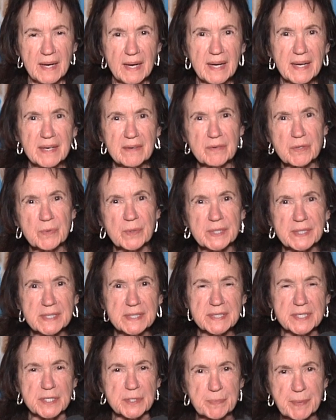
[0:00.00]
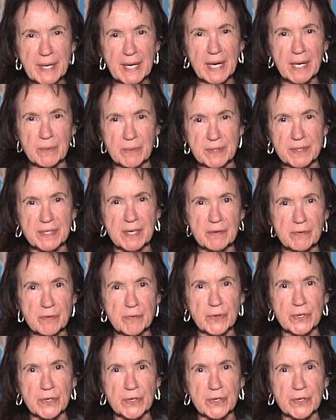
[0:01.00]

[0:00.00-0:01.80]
Hi, everyone. This is Pat with Never